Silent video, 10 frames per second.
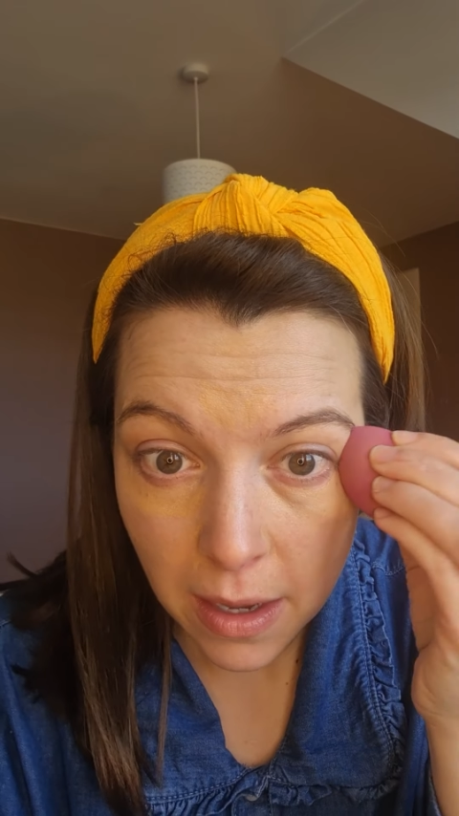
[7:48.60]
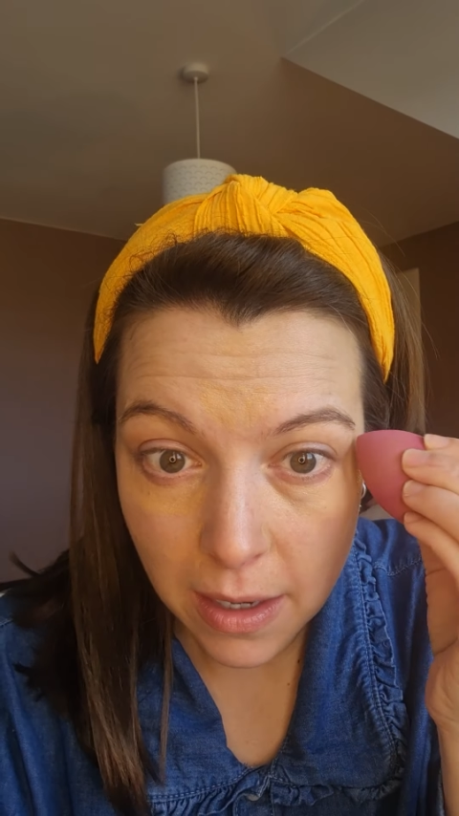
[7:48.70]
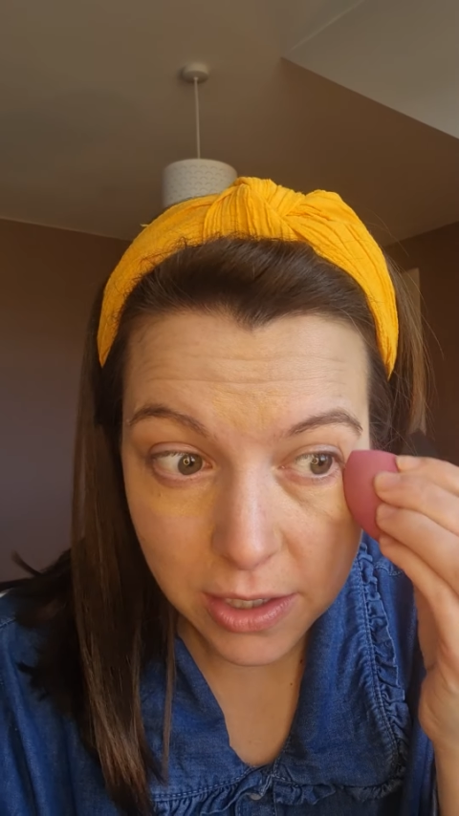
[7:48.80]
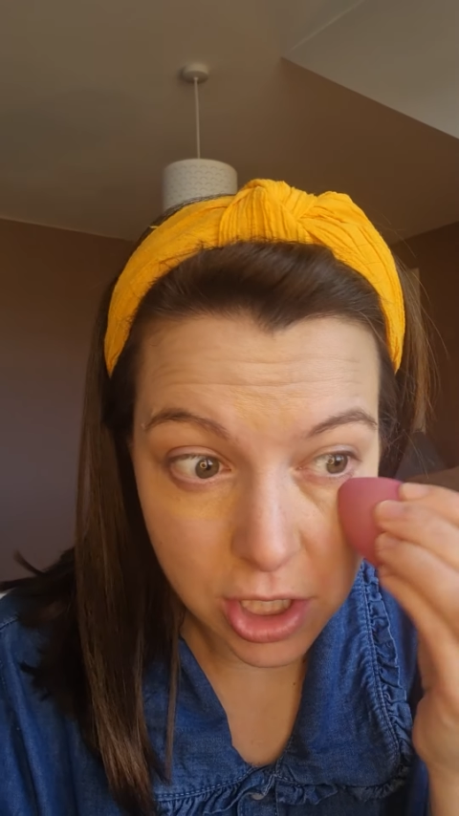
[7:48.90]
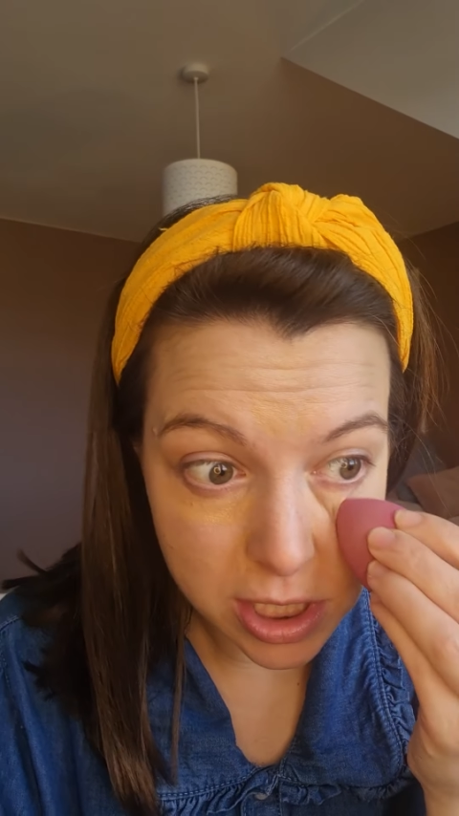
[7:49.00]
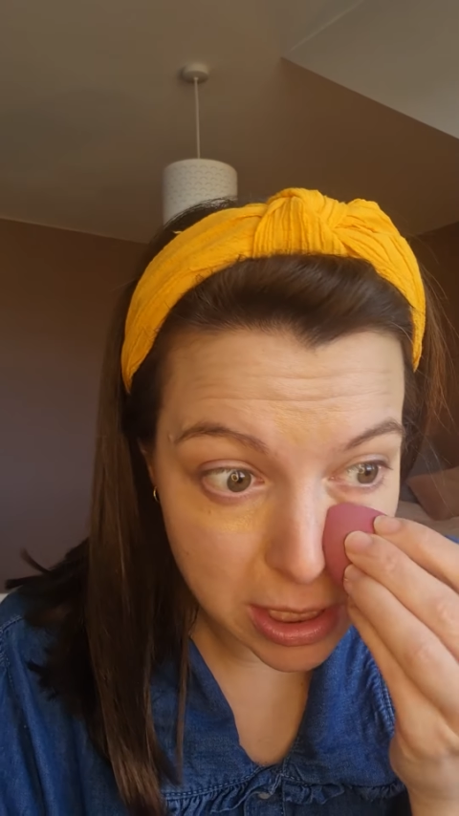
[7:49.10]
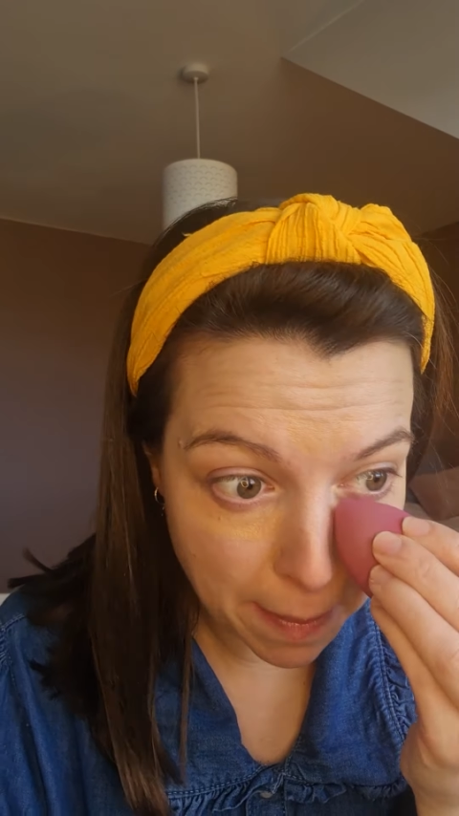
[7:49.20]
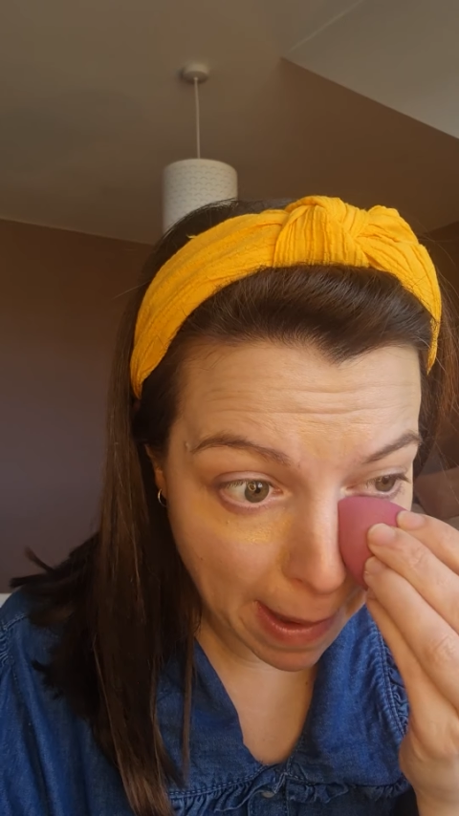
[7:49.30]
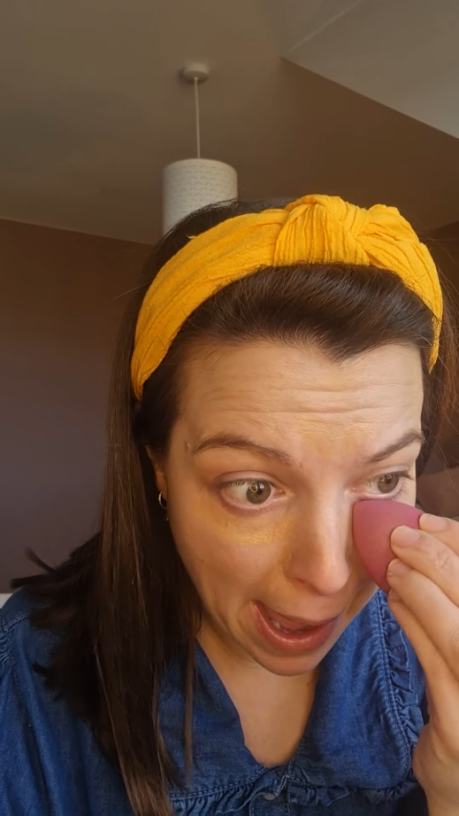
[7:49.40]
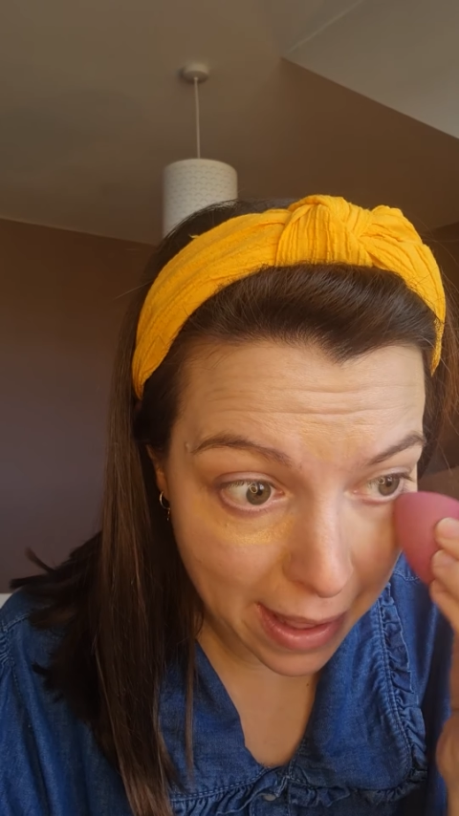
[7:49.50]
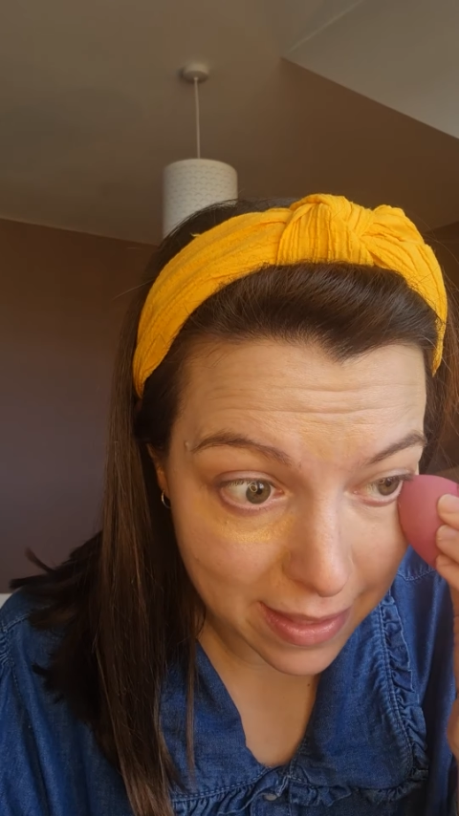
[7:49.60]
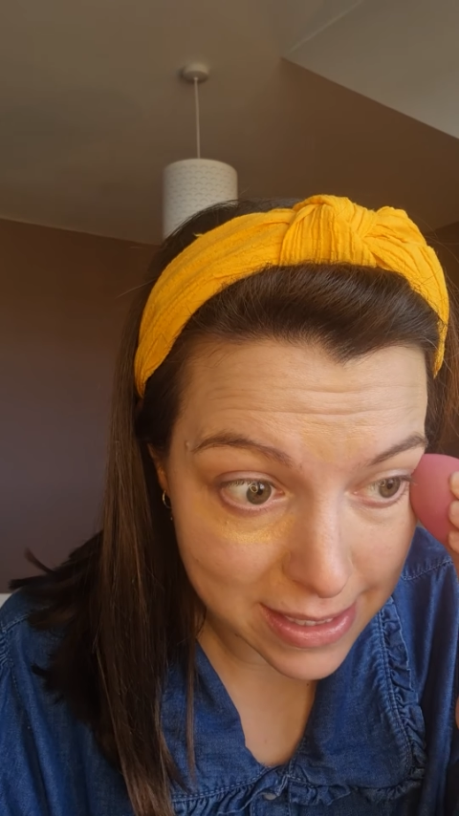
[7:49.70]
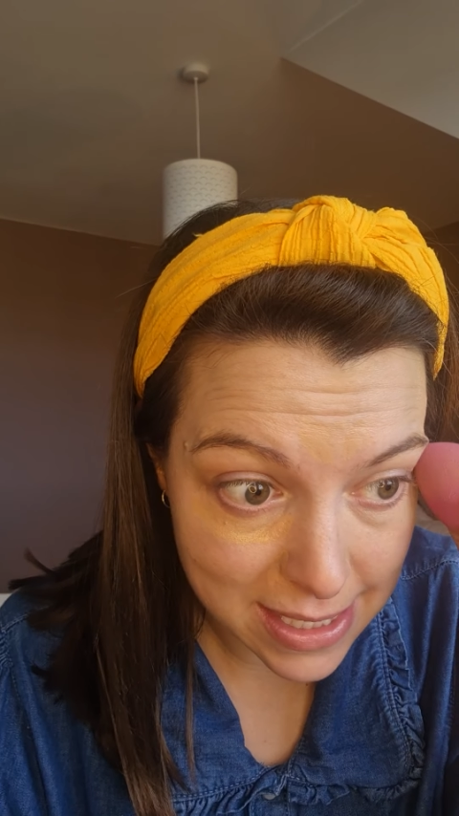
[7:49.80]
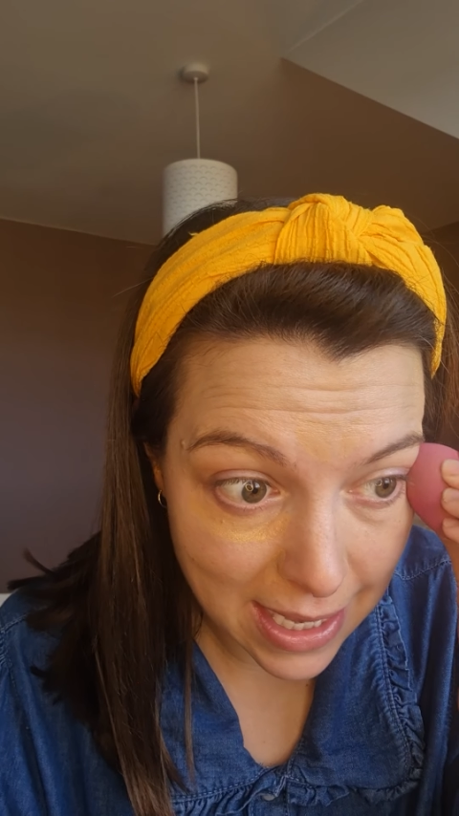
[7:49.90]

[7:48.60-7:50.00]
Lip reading: I'll just pat this